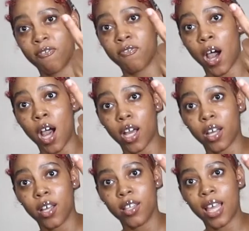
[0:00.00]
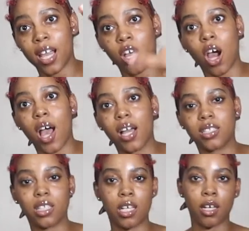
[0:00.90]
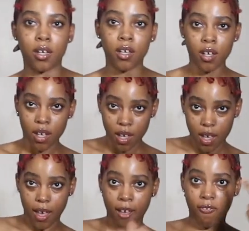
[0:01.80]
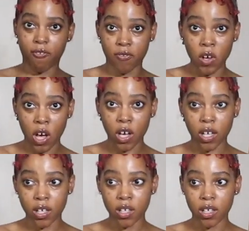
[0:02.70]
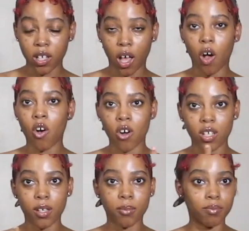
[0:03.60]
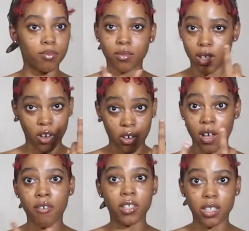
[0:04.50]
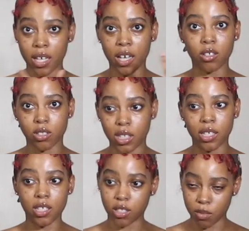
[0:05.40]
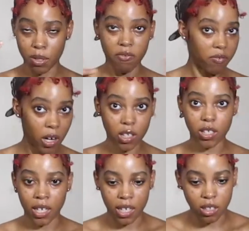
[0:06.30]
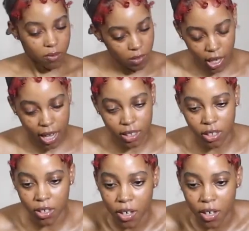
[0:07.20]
Fuck that car accident. And fuck everything else that needs to be fucked, and get the fuck out of here.